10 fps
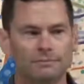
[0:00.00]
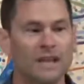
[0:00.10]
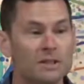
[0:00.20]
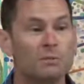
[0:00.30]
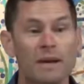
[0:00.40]

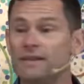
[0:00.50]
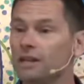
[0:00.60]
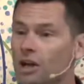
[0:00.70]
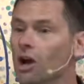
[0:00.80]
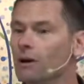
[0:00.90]
That's
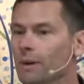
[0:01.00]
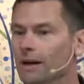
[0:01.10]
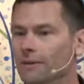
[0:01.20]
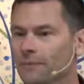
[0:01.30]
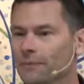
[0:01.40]
basic
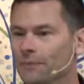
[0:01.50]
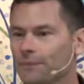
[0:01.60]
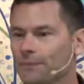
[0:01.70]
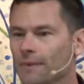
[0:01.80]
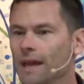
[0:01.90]
karma.
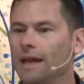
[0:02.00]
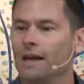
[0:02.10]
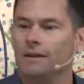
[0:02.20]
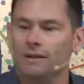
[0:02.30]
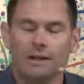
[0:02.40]

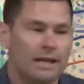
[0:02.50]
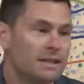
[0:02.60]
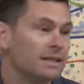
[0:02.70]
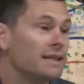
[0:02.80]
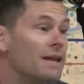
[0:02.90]
And
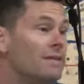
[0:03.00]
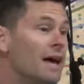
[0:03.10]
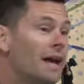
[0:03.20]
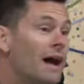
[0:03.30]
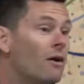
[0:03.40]
extend
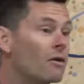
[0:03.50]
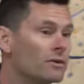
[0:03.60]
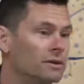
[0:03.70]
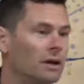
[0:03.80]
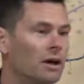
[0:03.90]
that out
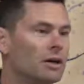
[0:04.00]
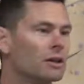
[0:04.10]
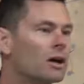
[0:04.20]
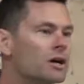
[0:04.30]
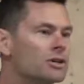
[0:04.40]
on a
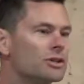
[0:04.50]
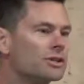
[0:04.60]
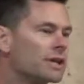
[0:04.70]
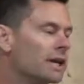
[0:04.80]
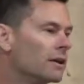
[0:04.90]
larger
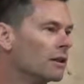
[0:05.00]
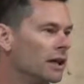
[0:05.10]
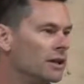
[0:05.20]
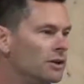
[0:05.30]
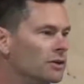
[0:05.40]
scale,
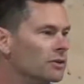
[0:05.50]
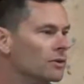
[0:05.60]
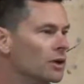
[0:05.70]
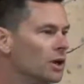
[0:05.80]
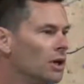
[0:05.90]
and
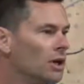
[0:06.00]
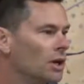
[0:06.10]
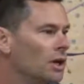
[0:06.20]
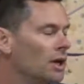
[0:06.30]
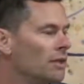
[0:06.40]

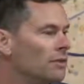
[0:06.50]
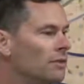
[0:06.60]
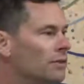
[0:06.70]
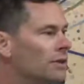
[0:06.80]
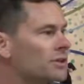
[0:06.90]

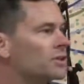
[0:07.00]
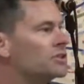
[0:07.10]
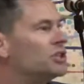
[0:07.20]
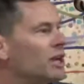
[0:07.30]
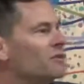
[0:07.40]
there's a
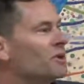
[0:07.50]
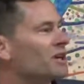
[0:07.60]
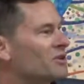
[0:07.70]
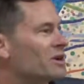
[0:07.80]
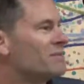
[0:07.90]
general
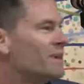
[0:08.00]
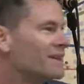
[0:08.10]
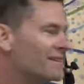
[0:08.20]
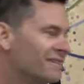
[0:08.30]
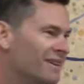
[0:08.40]

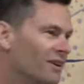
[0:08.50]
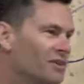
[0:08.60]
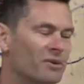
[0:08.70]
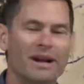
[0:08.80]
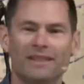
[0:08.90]
agreement on
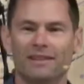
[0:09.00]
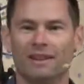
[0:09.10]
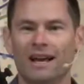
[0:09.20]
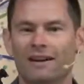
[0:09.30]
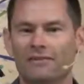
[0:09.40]
the right and the
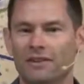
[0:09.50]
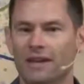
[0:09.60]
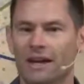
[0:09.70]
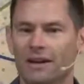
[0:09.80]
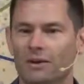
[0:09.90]
left
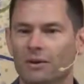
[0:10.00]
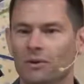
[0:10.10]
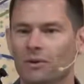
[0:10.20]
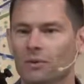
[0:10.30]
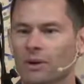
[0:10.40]
that
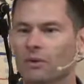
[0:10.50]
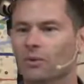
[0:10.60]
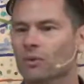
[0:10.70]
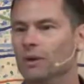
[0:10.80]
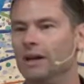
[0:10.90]

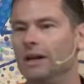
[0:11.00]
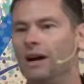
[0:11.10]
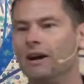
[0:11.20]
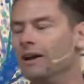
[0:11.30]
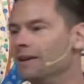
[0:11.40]
we
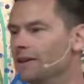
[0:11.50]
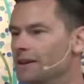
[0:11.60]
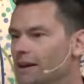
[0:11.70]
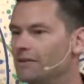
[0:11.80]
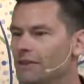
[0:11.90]
are in
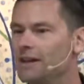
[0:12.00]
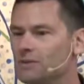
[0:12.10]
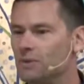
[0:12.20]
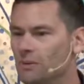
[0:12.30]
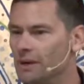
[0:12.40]
a
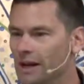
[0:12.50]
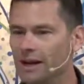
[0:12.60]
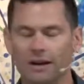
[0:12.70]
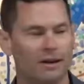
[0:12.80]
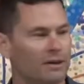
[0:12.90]
phase where we
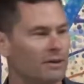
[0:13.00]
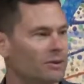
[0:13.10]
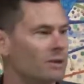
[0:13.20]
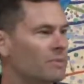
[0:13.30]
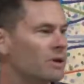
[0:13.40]
are
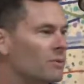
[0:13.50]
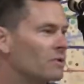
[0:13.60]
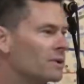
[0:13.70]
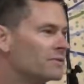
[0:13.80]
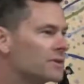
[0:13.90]
reaping
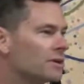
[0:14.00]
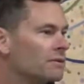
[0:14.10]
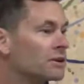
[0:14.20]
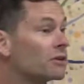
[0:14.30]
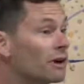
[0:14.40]
what we've sowed.
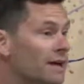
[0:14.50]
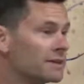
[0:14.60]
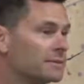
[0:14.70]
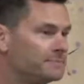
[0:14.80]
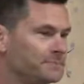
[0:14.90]
Correct?